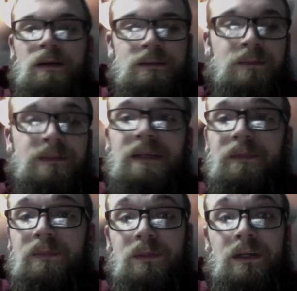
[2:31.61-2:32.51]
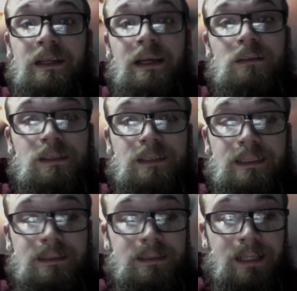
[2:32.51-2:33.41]
Some deep breathing
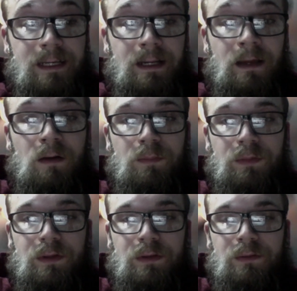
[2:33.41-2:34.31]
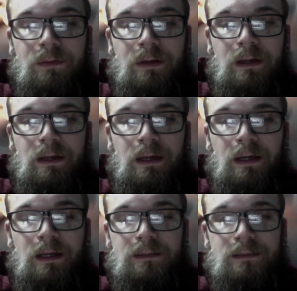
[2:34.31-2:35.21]
exercises that can help you
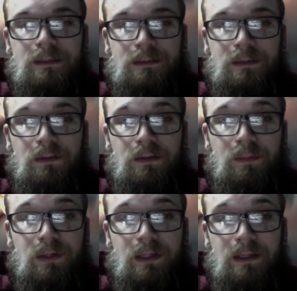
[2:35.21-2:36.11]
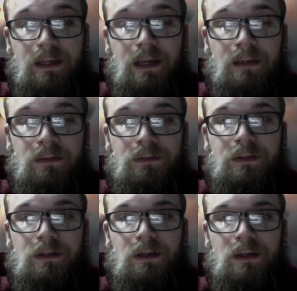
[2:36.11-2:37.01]
is to slowly breathe in through
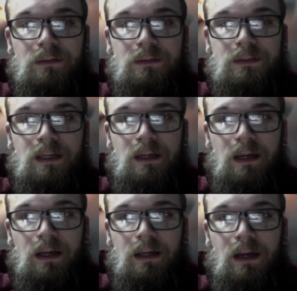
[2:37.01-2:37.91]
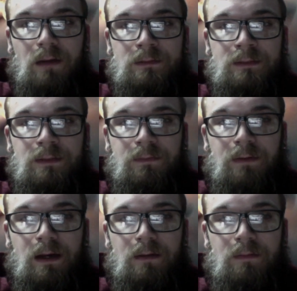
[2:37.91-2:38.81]
your nose, count to
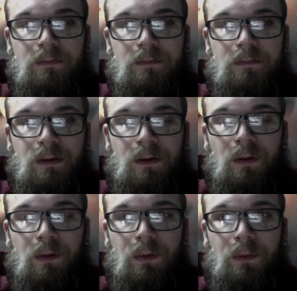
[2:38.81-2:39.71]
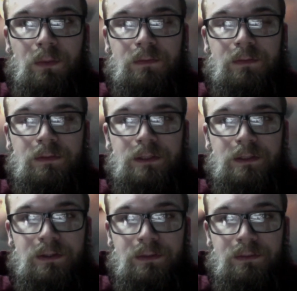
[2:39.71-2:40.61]
five, hold for
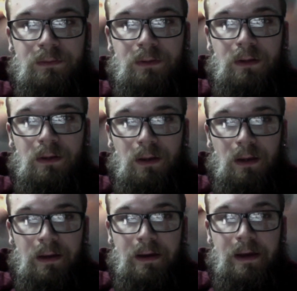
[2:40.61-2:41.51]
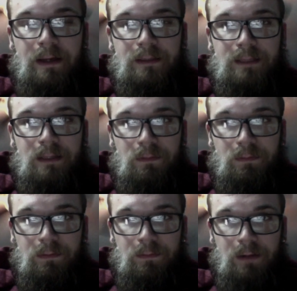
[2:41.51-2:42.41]
two, exhale
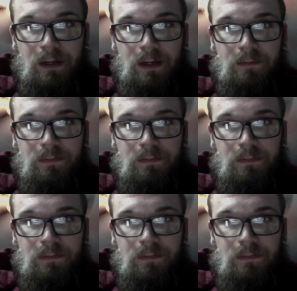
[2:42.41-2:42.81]
for five.